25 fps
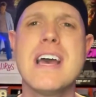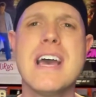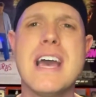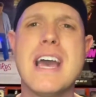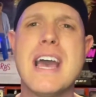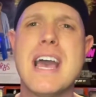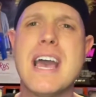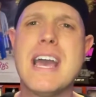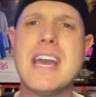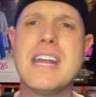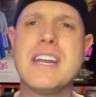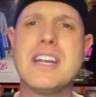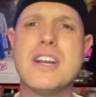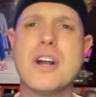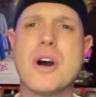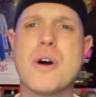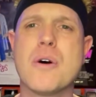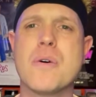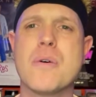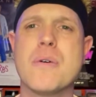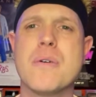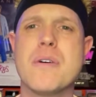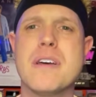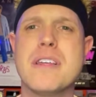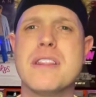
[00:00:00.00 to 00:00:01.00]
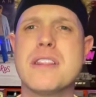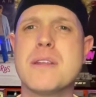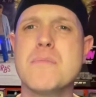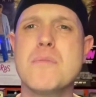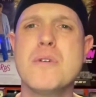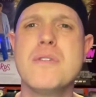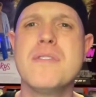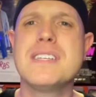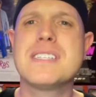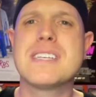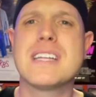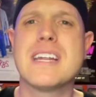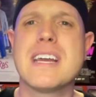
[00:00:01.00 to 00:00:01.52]
And, you know, the
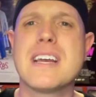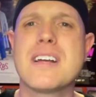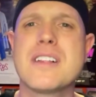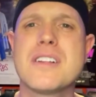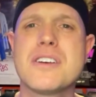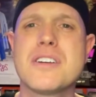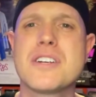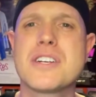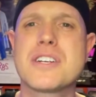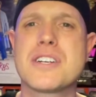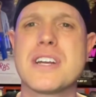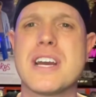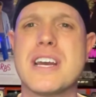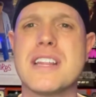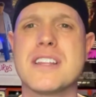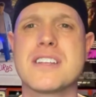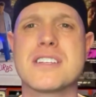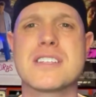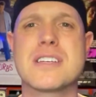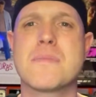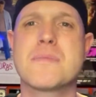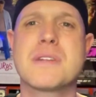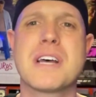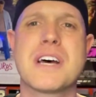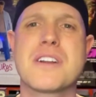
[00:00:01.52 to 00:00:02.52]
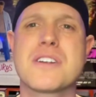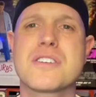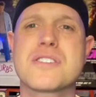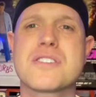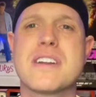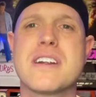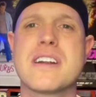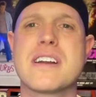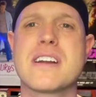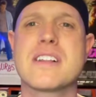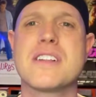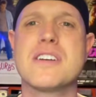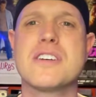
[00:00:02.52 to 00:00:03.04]
movie's in English and the subtitles in
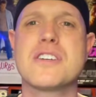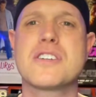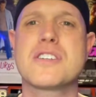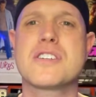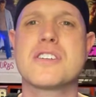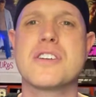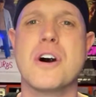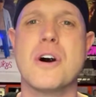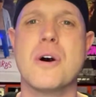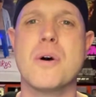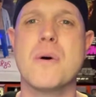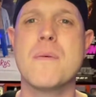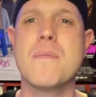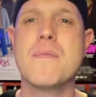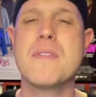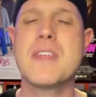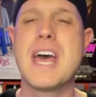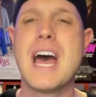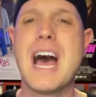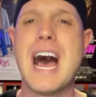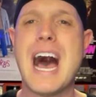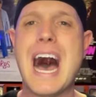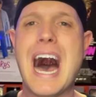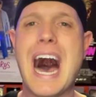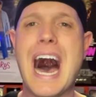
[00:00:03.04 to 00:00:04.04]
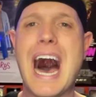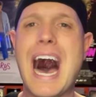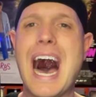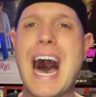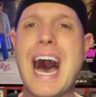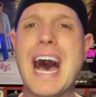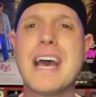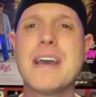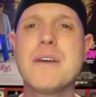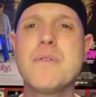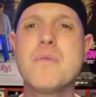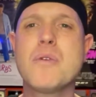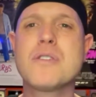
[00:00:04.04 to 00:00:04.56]
English, so
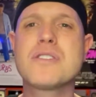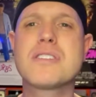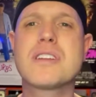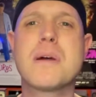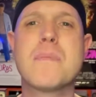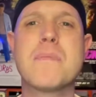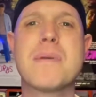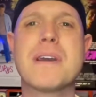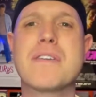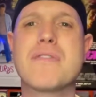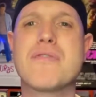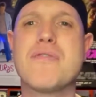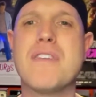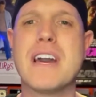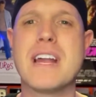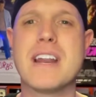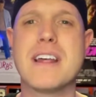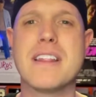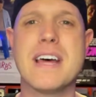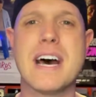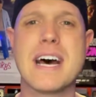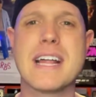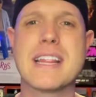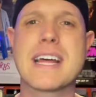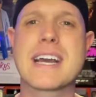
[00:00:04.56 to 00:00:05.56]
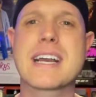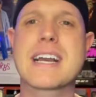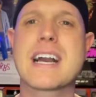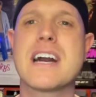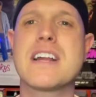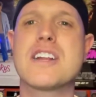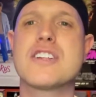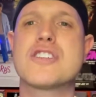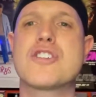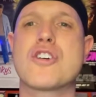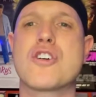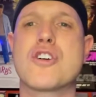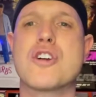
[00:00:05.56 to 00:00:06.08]
I wasn't a big fan of that. That kind
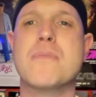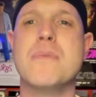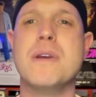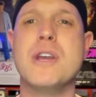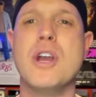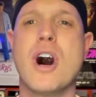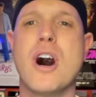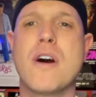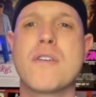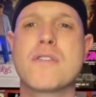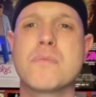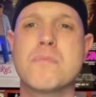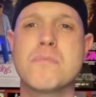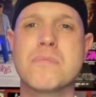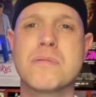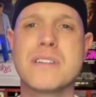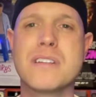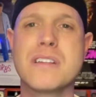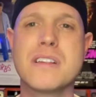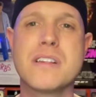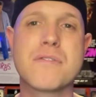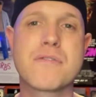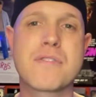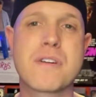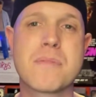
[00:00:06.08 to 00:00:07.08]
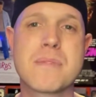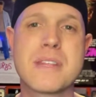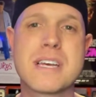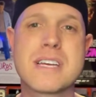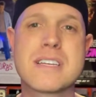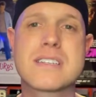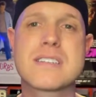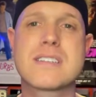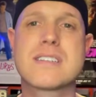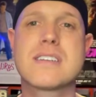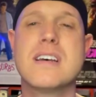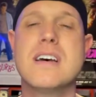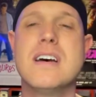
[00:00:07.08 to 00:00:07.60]
of turned me off completely from
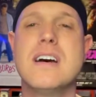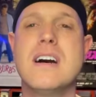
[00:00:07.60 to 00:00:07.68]
this.